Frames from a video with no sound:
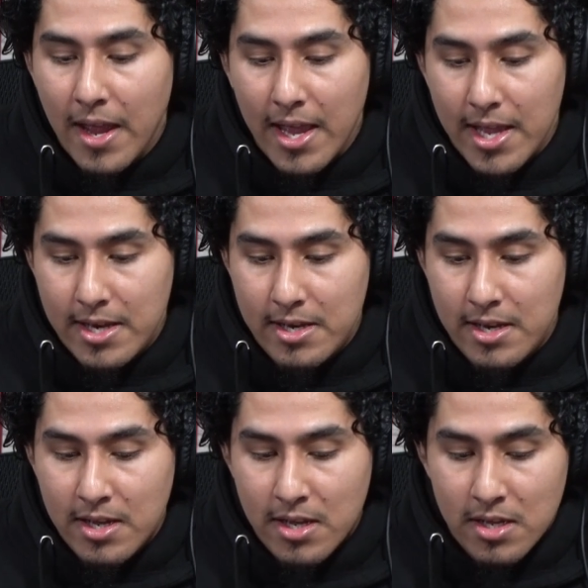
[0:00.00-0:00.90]
and
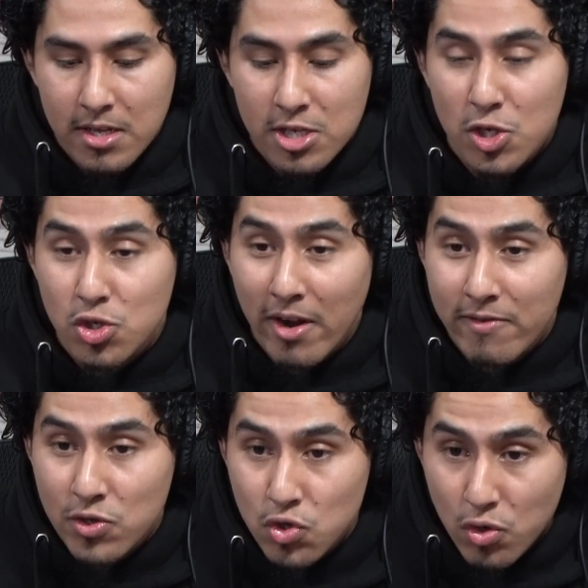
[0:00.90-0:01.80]
she was
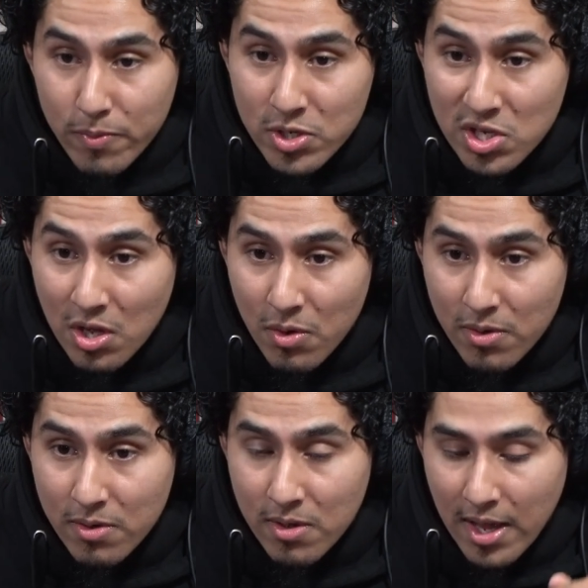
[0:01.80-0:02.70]
driving super slow.